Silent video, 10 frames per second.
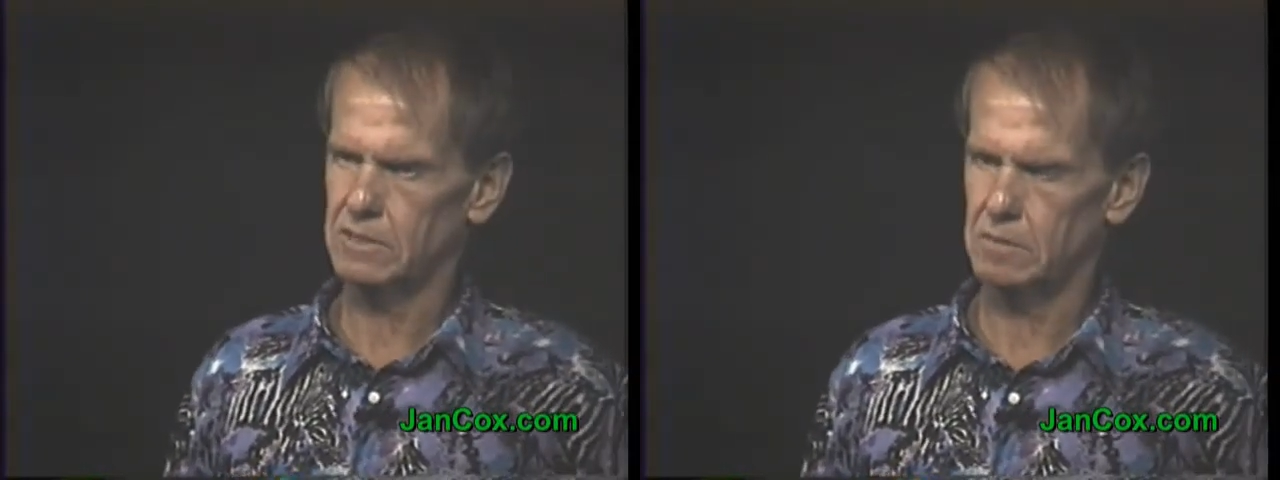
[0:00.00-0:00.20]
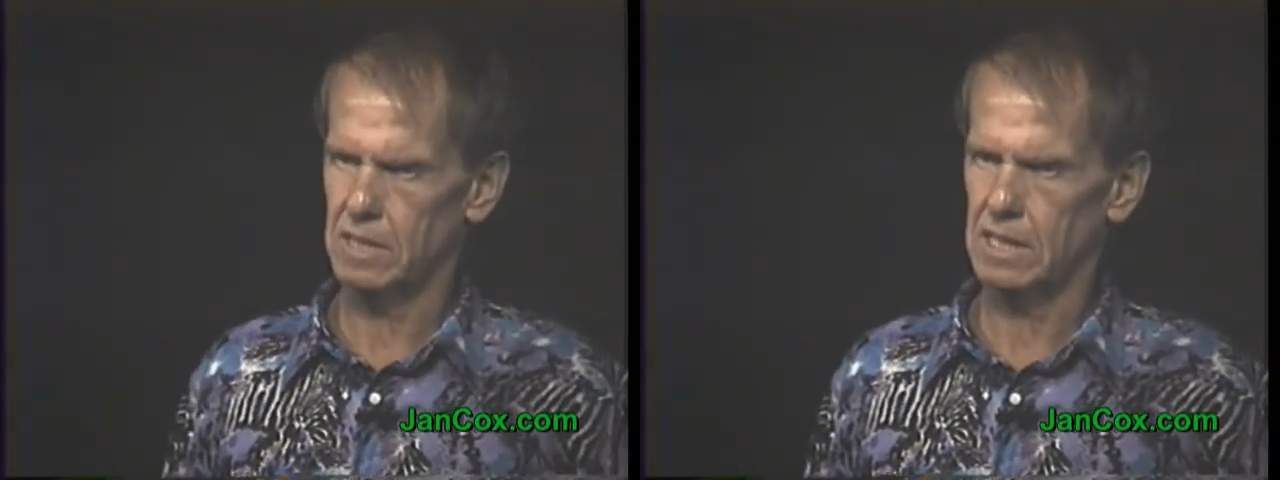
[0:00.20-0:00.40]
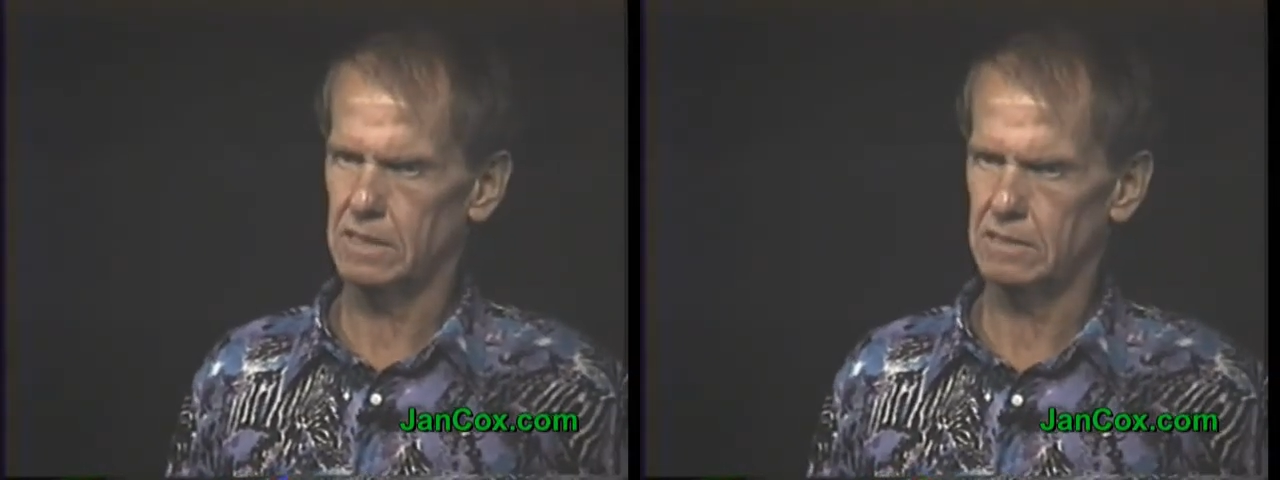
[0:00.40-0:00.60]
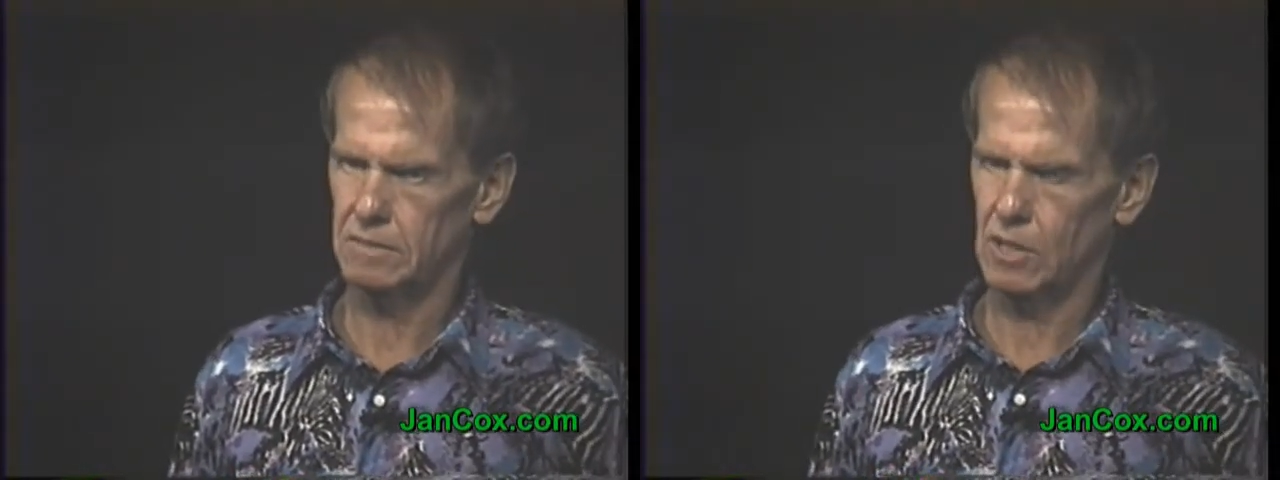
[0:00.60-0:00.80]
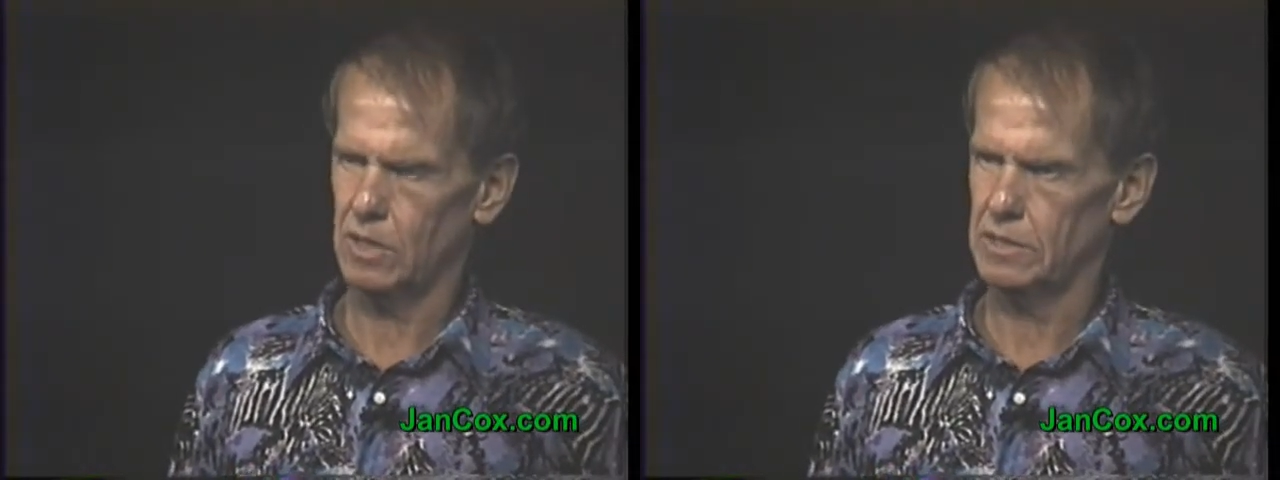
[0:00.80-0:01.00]
somebody
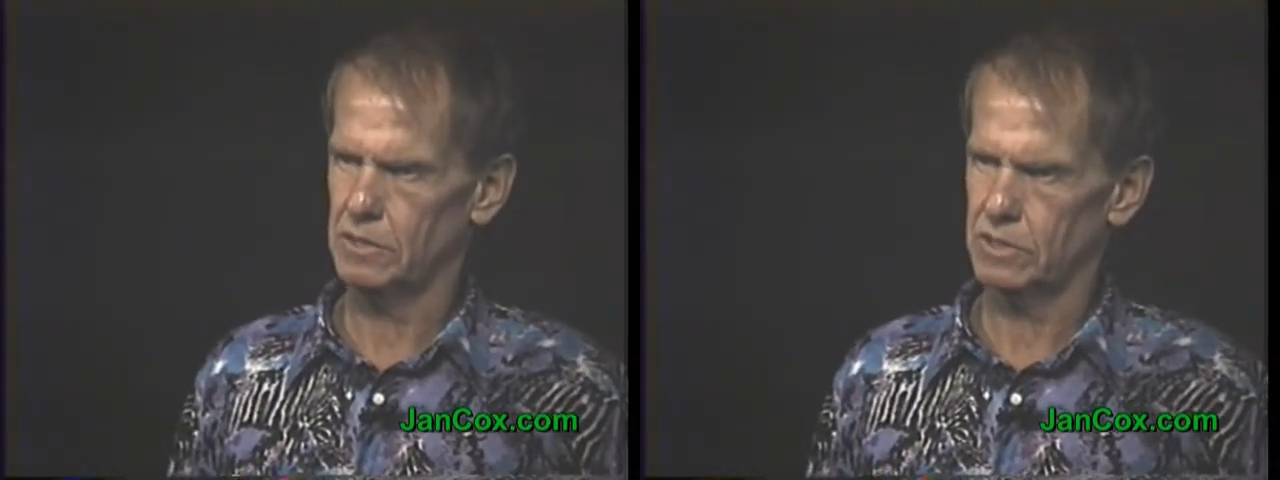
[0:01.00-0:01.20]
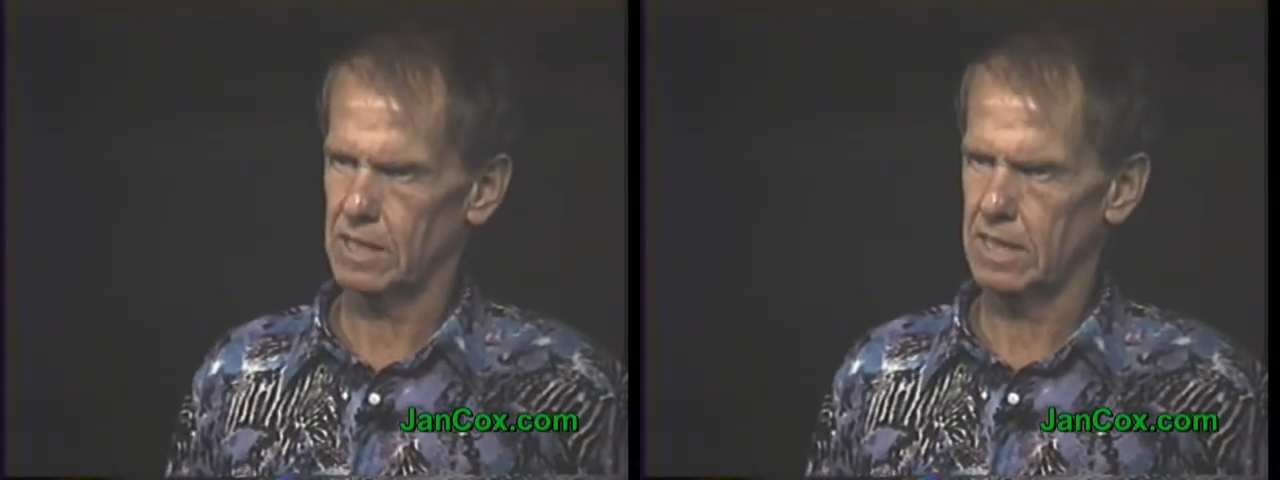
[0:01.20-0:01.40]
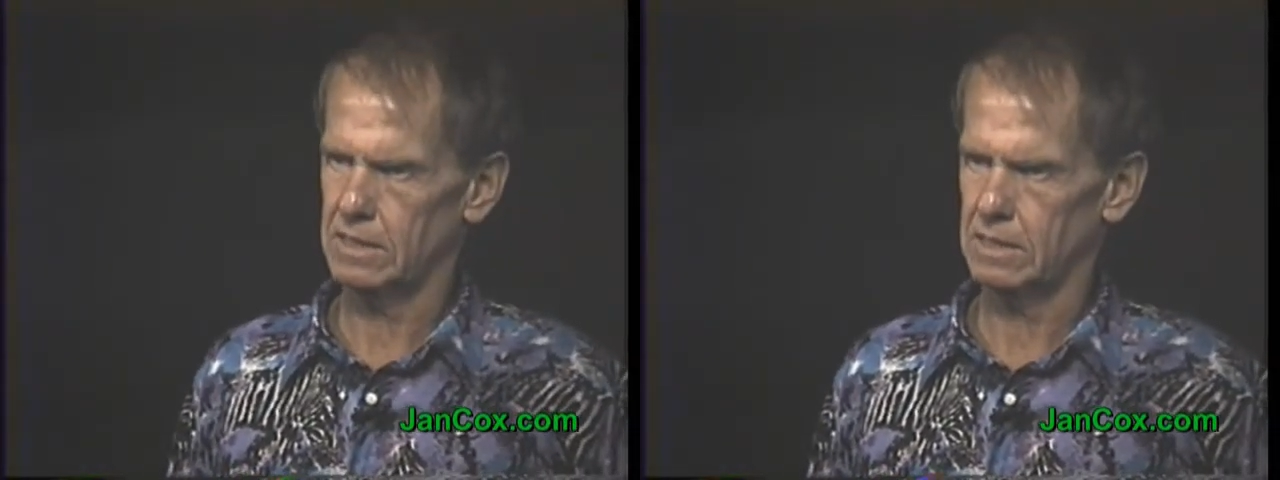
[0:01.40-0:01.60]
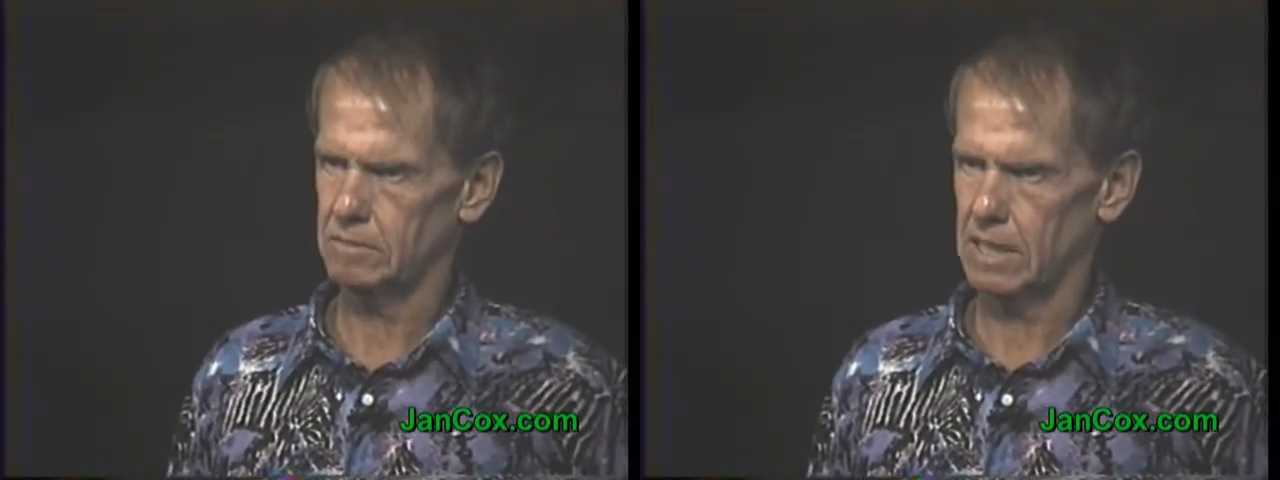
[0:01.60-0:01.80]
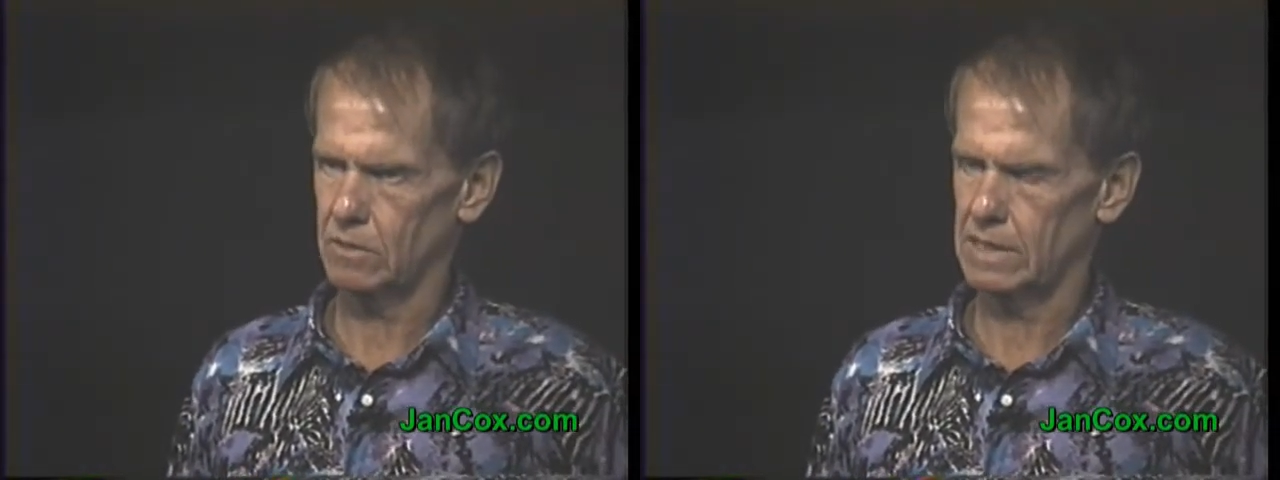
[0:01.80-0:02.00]
already used that,
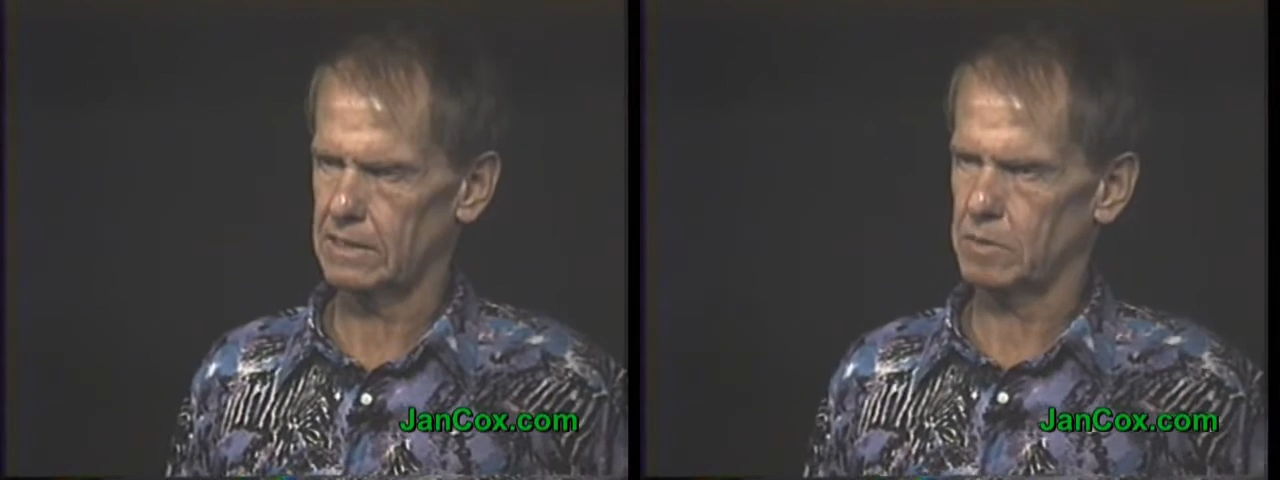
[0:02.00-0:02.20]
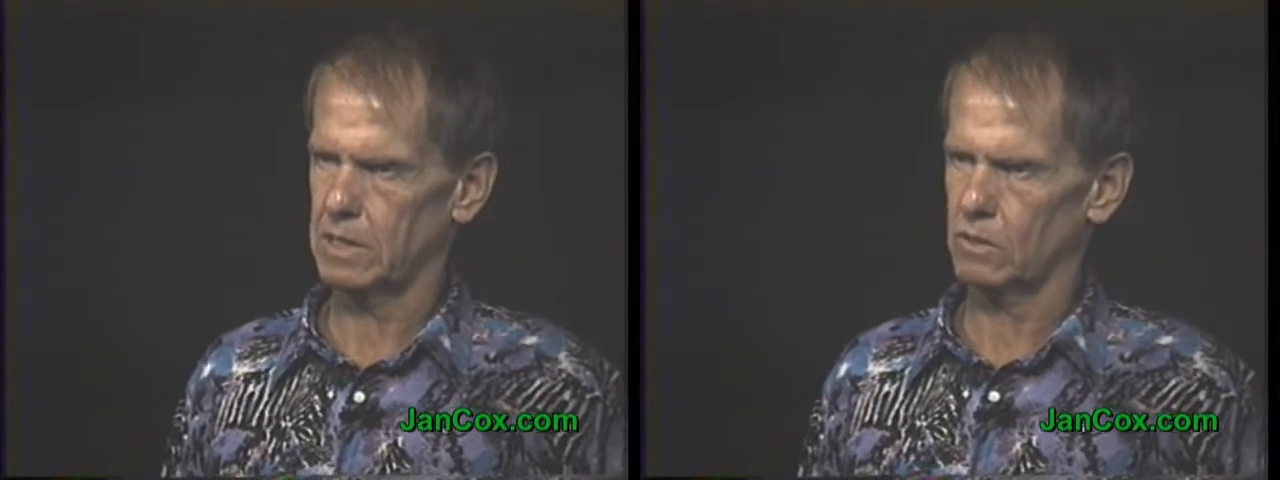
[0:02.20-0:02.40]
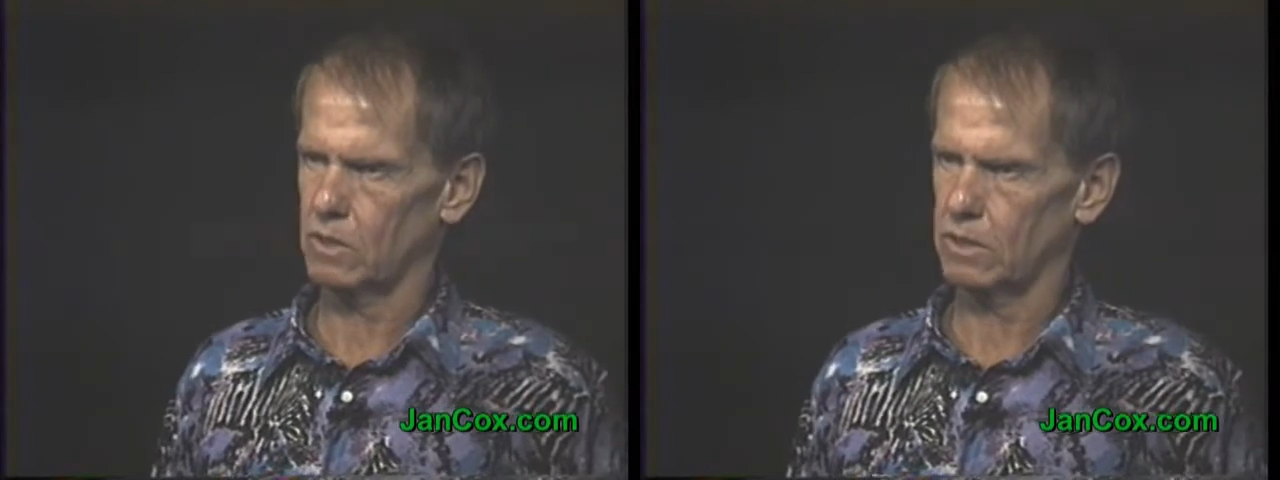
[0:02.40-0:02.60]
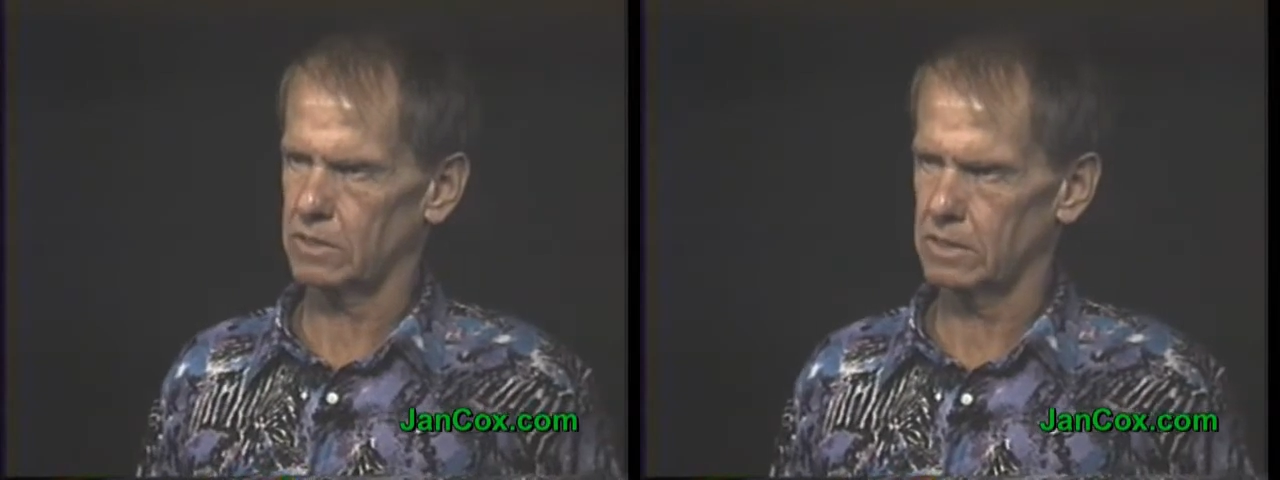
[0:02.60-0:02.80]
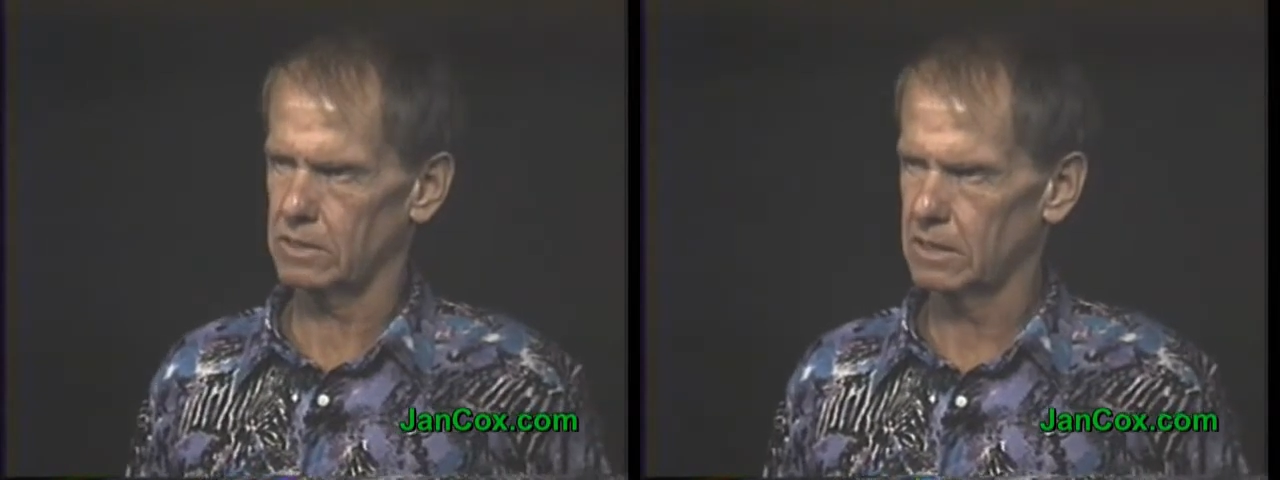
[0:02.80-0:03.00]
and I don't have to pay
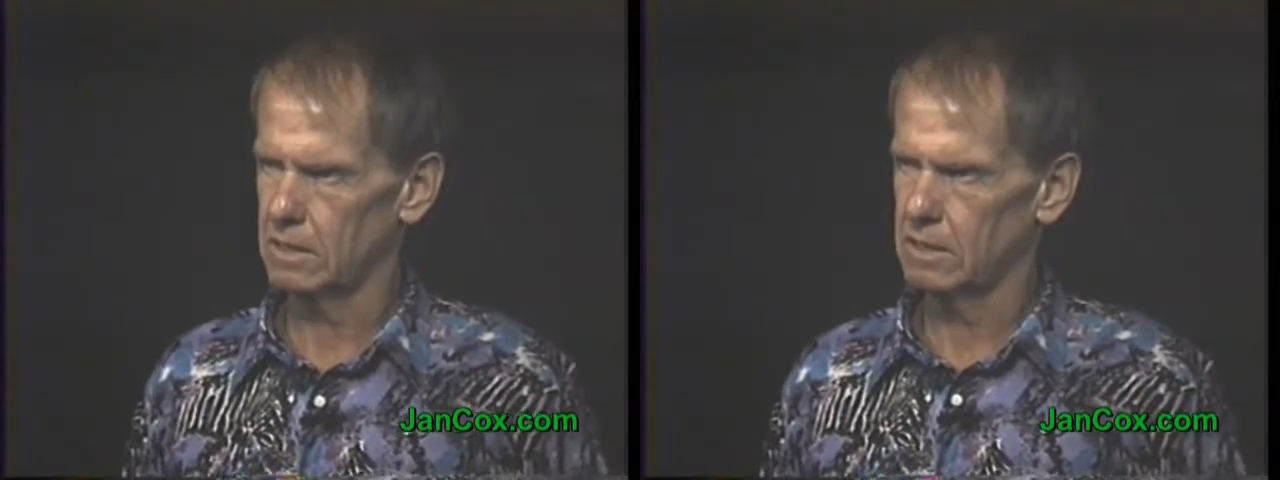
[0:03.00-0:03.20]
royalties.